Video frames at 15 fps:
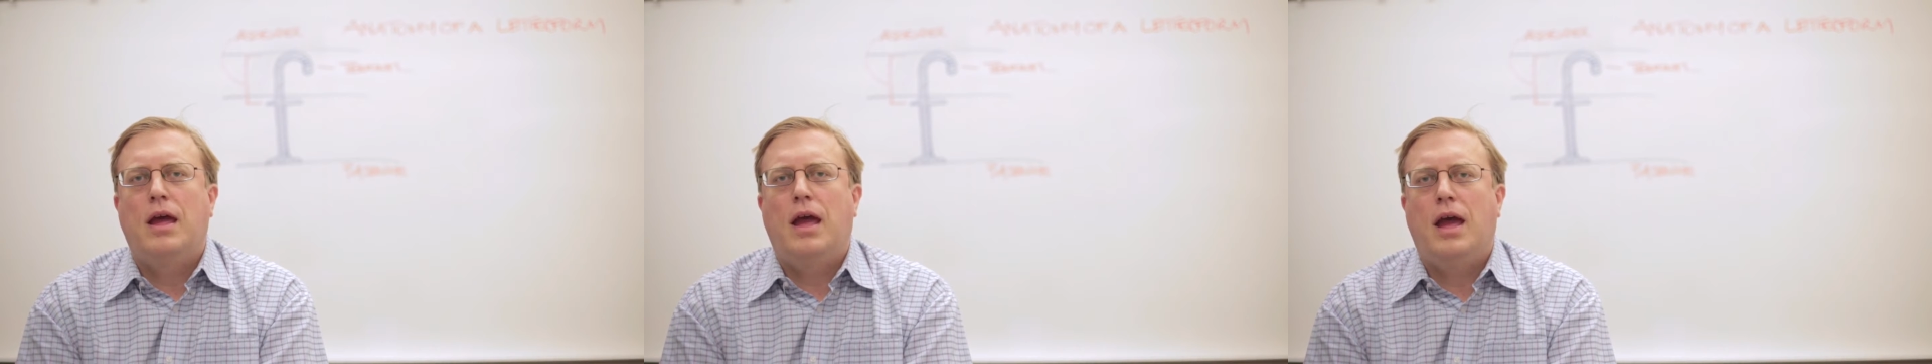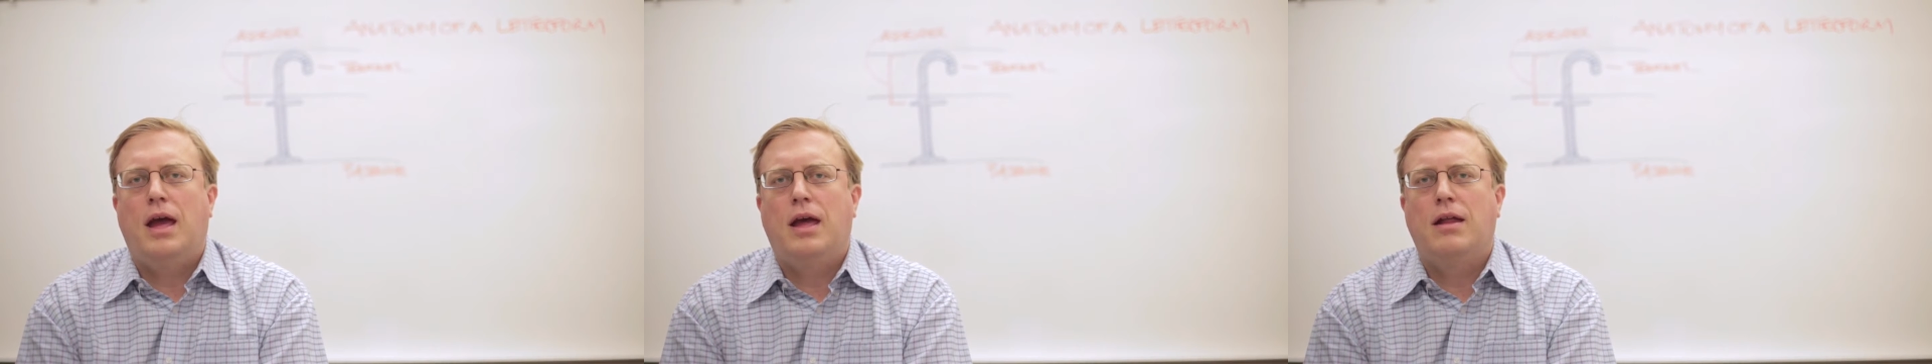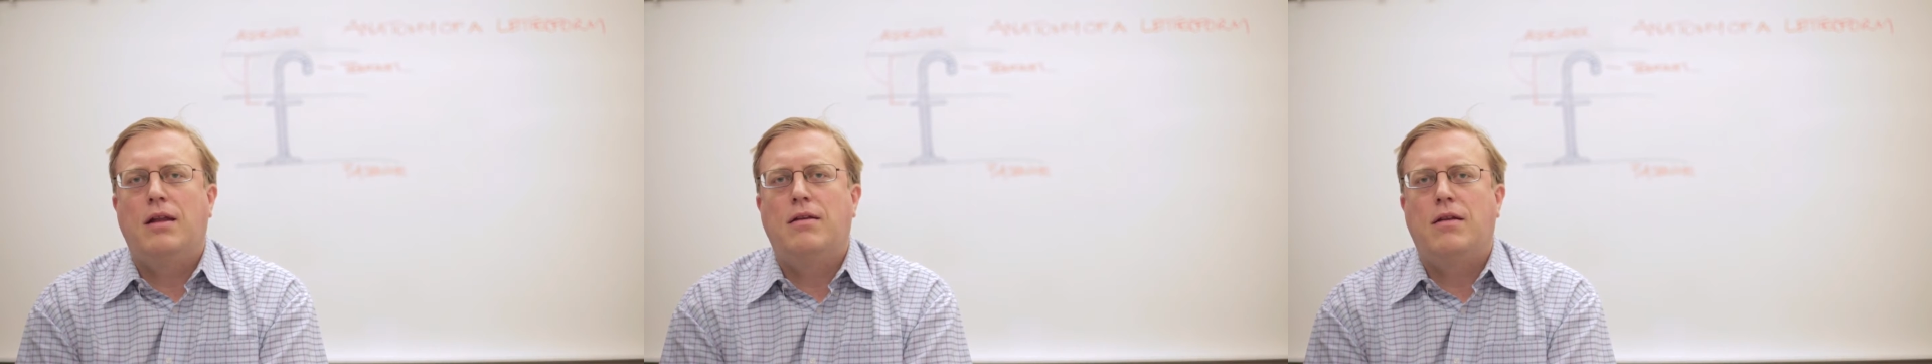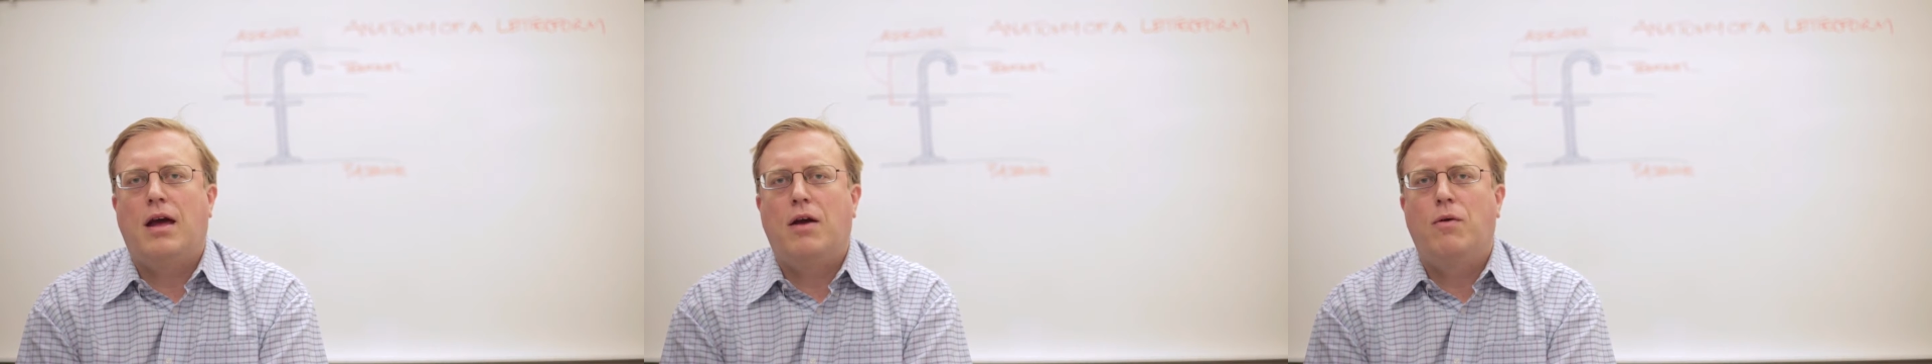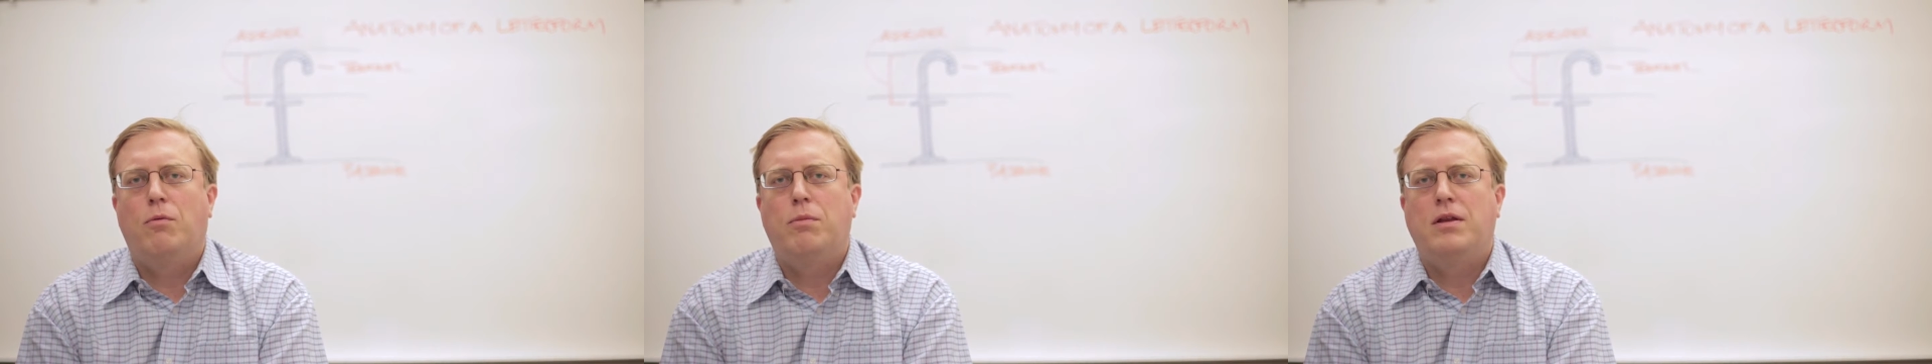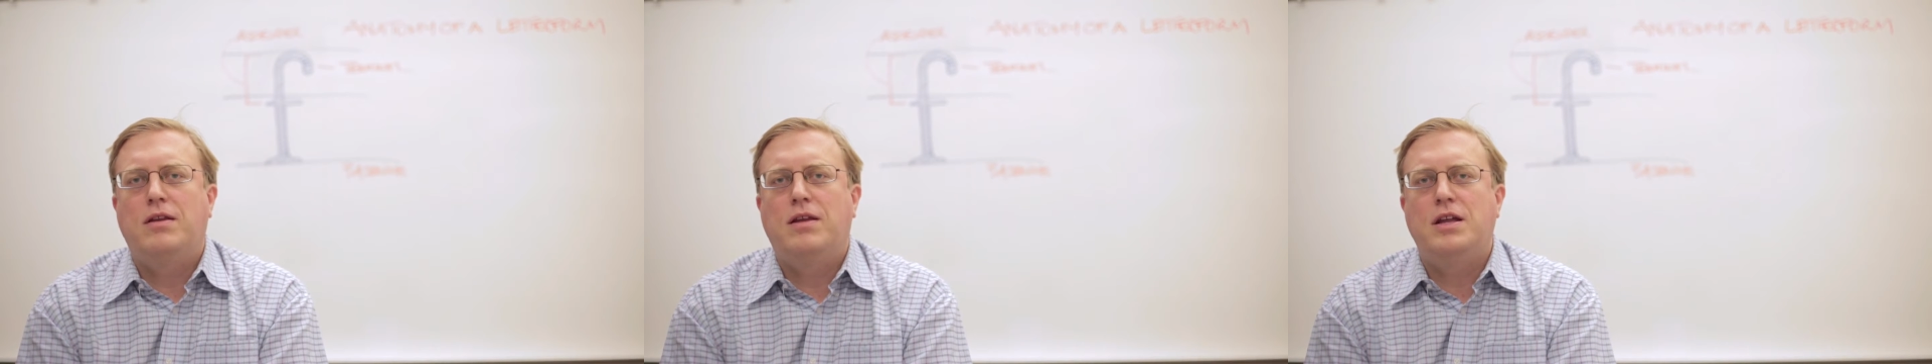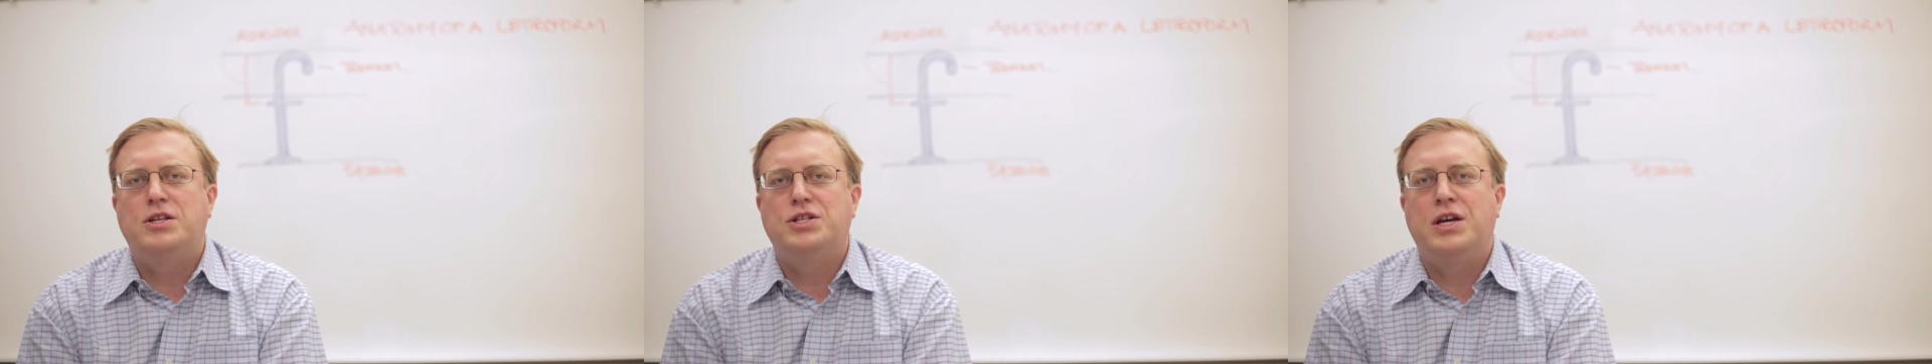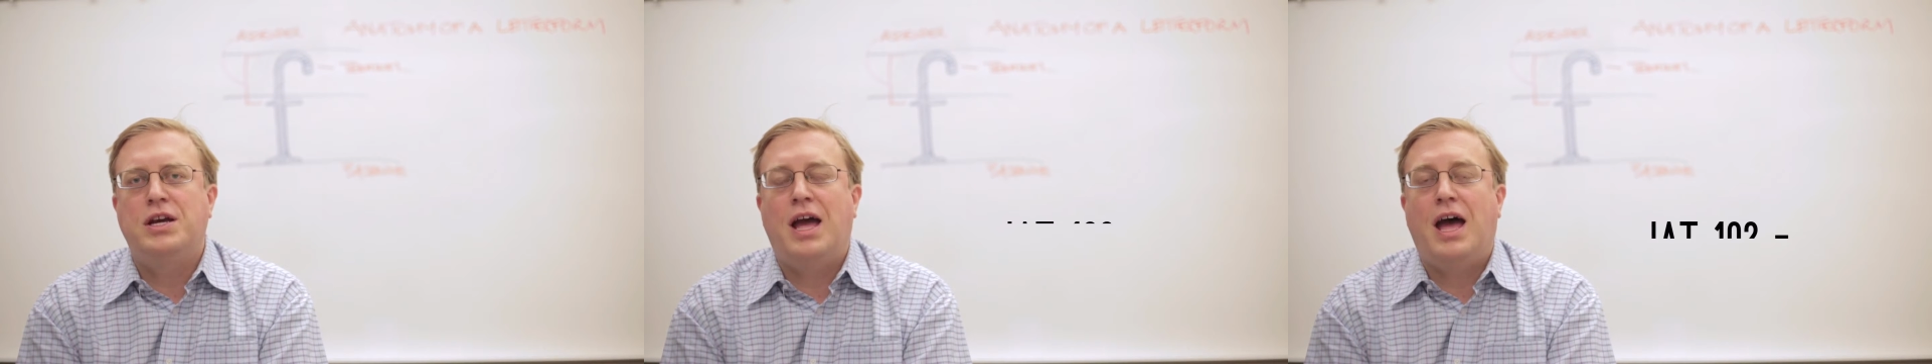and I will be teaching